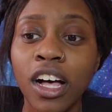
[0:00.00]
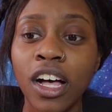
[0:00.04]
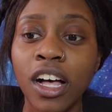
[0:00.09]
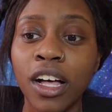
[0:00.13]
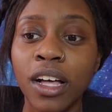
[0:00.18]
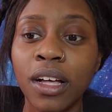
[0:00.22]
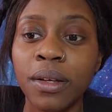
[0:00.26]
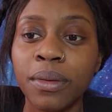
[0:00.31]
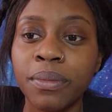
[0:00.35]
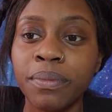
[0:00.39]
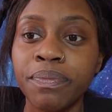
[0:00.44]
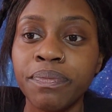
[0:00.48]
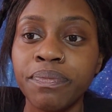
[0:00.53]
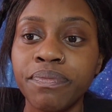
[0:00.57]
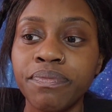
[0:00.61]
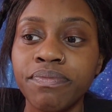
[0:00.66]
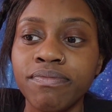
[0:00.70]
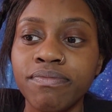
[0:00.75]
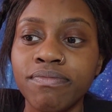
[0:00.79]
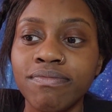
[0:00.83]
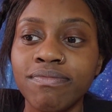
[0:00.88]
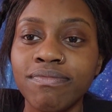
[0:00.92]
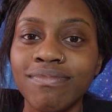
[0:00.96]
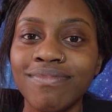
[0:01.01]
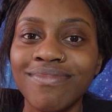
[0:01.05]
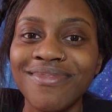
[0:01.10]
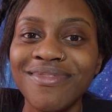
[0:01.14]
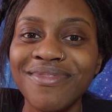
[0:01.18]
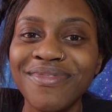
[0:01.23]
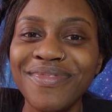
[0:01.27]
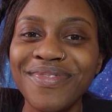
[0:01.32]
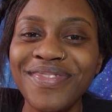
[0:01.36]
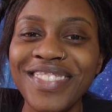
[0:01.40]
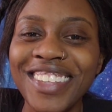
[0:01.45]
Um,
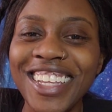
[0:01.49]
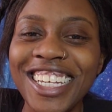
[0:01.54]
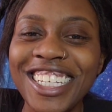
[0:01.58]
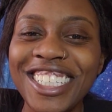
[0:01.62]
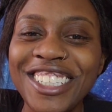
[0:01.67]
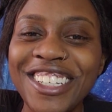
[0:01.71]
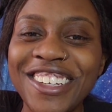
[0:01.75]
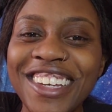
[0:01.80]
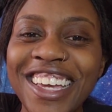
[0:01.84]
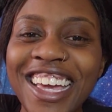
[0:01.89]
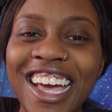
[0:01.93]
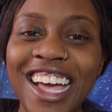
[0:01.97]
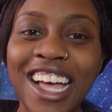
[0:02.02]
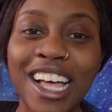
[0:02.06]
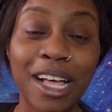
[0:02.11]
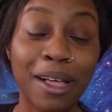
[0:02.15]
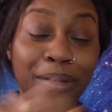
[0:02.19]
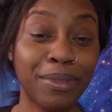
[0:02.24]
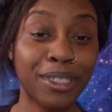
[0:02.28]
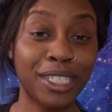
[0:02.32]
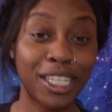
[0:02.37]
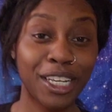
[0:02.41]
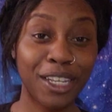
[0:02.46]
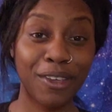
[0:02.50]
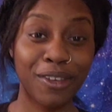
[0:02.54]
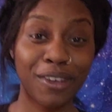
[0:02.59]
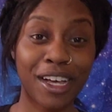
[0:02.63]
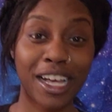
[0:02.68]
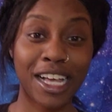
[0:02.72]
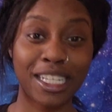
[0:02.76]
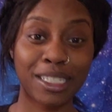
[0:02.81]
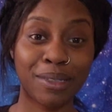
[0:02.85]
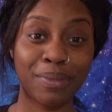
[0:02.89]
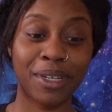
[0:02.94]
so yeah, I'm sending
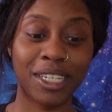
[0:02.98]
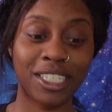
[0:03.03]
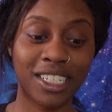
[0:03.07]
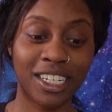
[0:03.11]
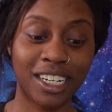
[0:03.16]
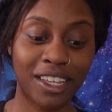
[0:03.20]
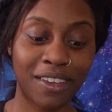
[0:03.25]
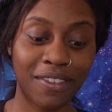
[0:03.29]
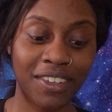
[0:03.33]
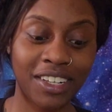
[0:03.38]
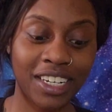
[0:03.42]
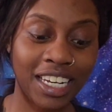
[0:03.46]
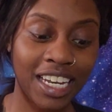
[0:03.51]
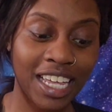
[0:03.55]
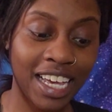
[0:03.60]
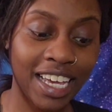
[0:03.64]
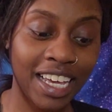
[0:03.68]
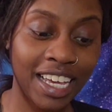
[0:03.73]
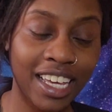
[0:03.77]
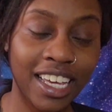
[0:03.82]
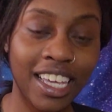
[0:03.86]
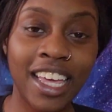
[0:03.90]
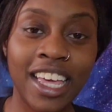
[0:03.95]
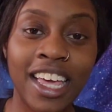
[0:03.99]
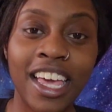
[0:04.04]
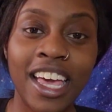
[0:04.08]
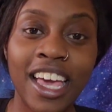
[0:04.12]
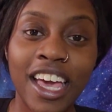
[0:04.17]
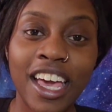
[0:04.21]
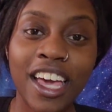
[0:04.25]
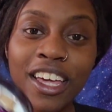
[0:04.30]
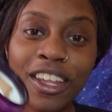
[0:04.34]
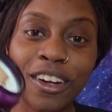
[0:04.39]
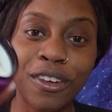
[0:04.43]
you guys major love and light.
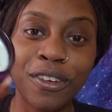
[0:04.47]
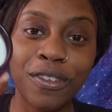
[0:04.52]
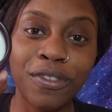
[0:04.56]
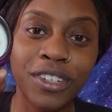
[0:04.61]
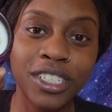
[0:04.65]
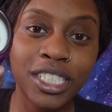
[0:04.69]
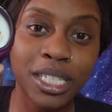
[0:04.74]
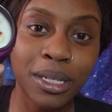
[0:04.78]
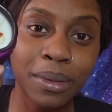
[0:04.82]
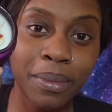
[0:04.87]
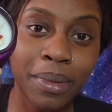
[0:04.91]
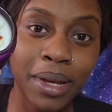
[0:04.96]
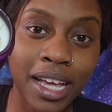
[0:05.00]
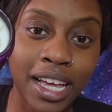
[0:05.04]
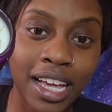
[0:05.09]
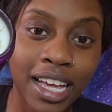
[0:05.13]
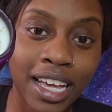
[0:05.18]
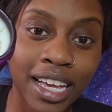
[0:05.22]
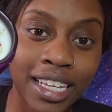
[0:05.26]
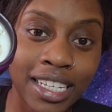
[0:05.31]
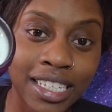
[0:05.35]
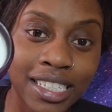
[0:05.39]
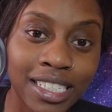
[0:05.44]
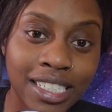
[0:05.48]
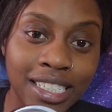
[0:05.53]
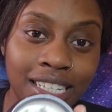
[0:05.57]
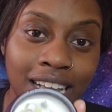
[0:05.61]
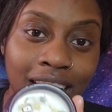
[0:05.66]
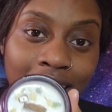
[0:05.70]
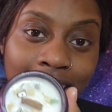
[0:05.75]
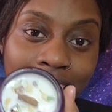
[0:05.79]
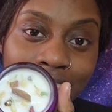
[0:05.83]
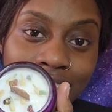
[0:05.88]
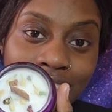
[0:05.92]
Head over to my
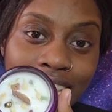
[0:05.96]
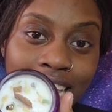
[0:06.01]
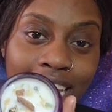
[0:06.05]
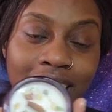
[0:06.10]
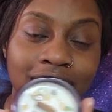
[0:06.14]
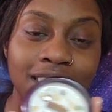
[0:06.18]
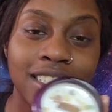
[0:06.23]
site.